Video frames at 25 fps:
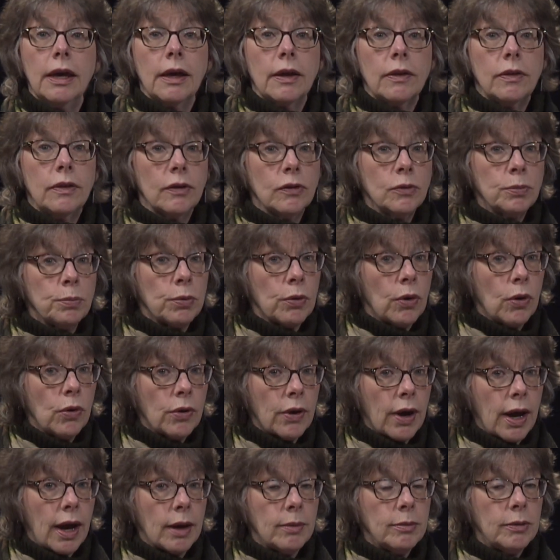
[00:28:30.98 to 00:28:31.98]
This
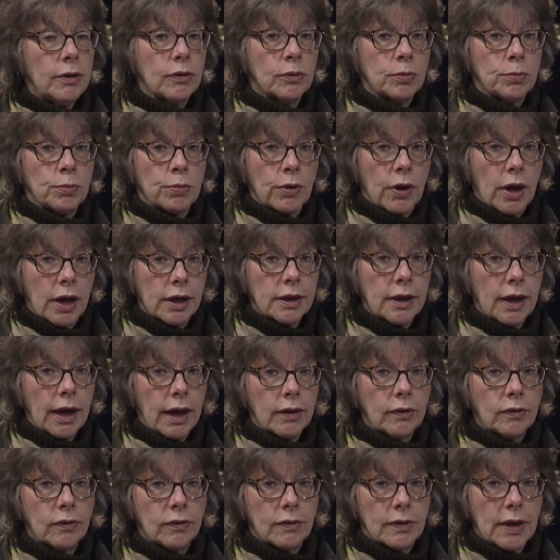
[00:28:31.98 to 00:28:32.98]
program is
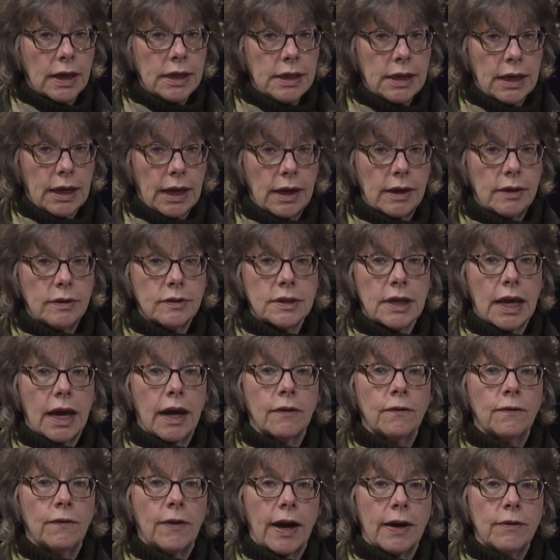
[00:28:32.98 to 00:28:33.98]
broadcast Sundays
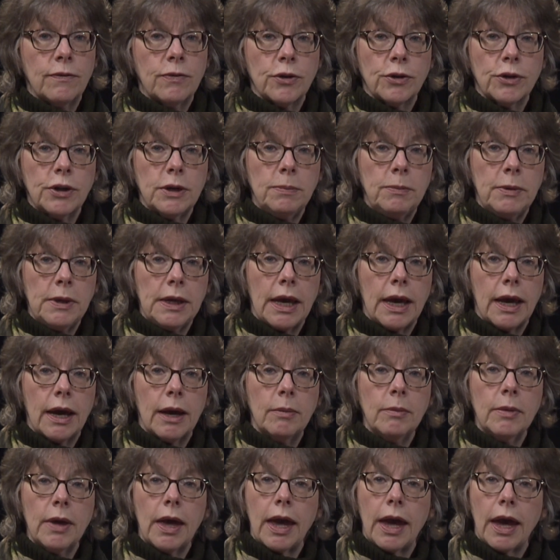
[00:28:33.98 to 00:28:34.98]
at 5:30
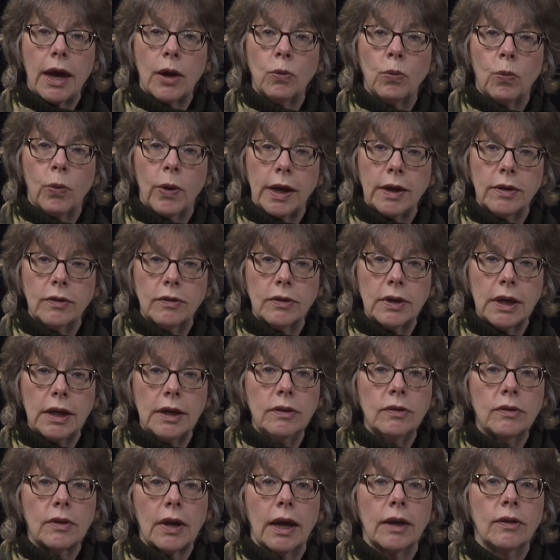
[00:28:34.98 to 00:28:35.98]
p.m. and
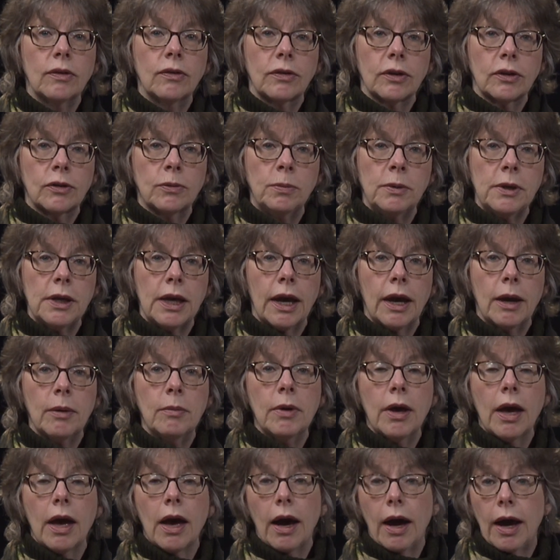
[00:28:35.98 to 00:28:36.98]
Wednesdays at 6
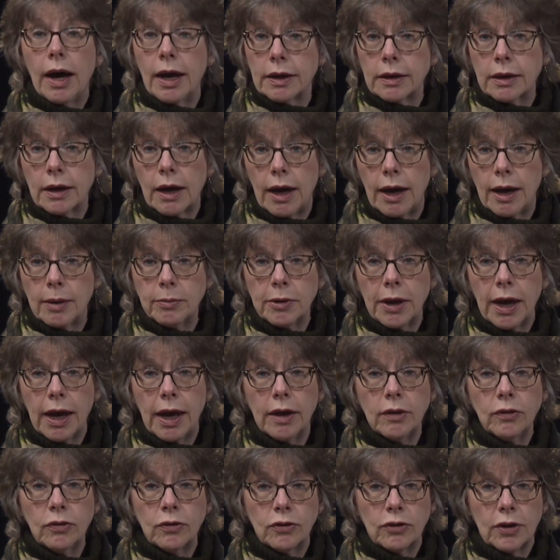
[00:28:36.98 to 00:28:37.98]
p.m. on
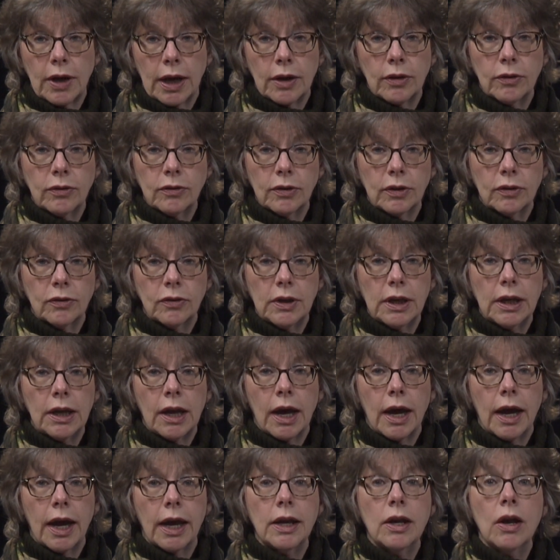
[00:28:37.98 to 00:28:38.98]
Comcast Channel
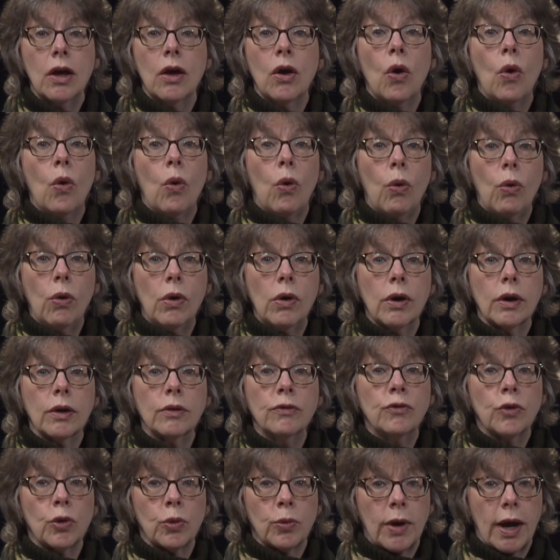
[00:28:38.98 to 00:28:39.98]
69 or
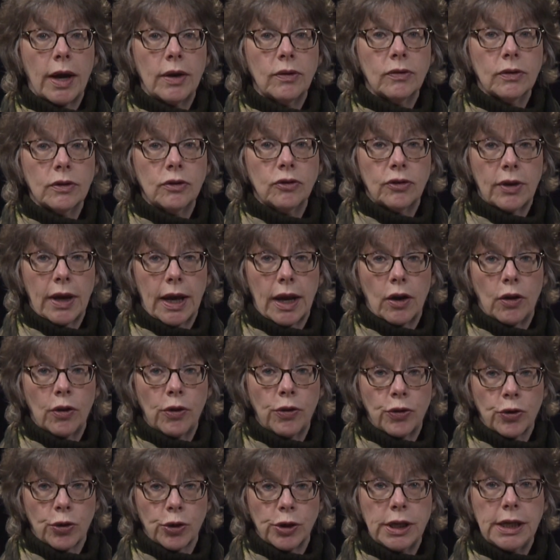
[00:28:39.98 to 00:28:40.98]
Verizon Channel
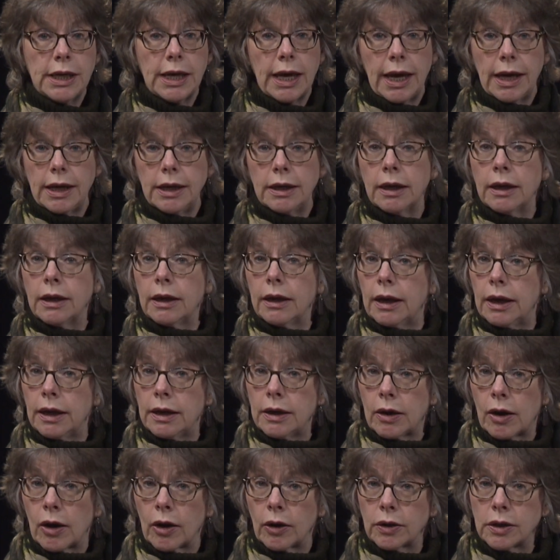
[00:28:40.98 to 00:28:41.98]
38
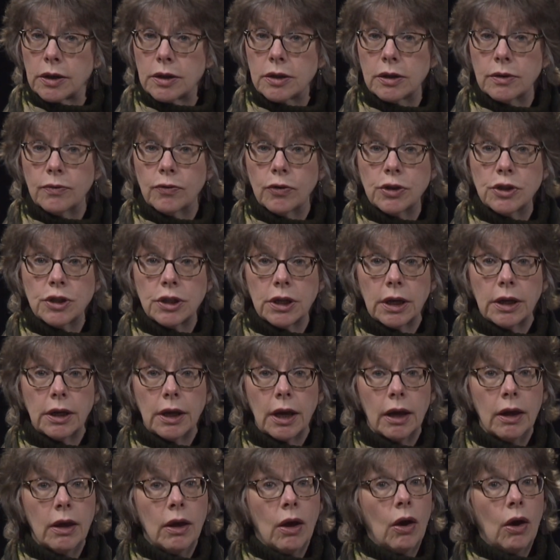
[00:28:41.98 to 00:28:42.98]
in Arlington, Virginia,